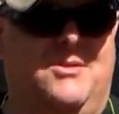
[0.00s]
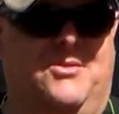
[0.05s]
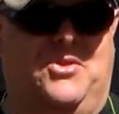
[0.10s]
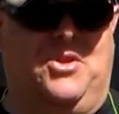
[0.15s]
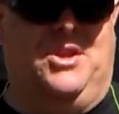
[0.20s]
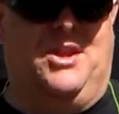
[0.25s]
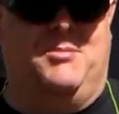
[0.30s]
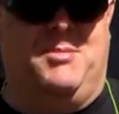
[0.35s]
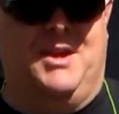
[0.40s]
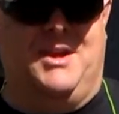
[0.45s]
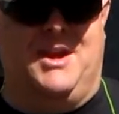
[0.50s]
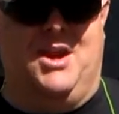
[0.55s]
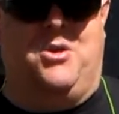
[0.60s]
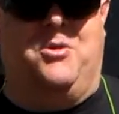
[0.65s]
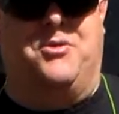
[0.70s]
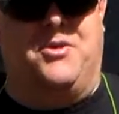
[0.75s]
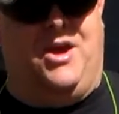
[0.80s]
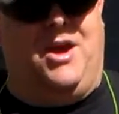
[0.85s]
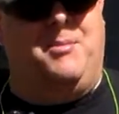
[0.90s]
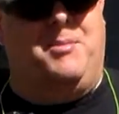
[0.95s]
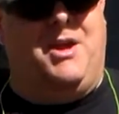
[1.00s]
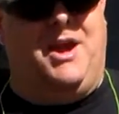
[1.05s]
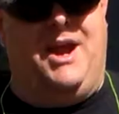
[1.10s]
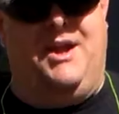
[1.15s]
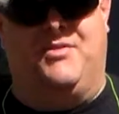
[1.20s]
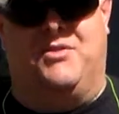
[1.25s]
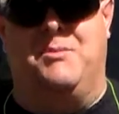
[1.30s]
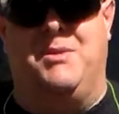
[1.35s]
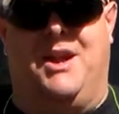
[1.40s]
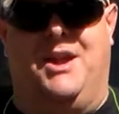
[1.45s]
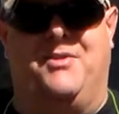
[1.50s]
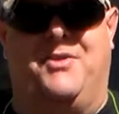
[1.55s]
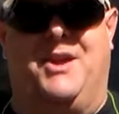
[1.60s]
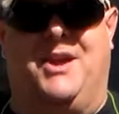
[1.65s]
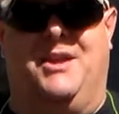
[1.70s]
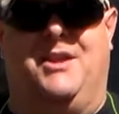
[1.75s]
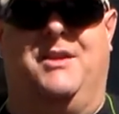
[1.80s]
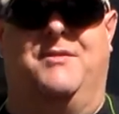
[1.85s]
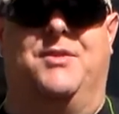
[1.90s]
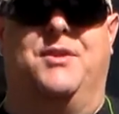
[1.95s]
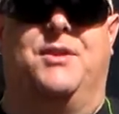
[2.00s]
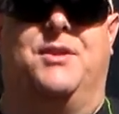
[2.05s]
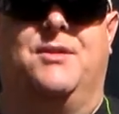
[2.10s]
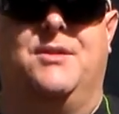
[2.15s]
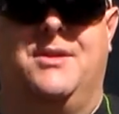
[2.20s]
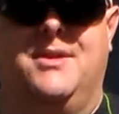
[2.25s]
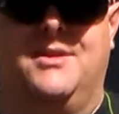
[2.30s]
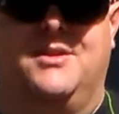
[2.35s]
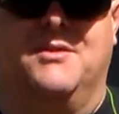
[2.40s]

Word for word: still love my Delton but I have to admit I think I love the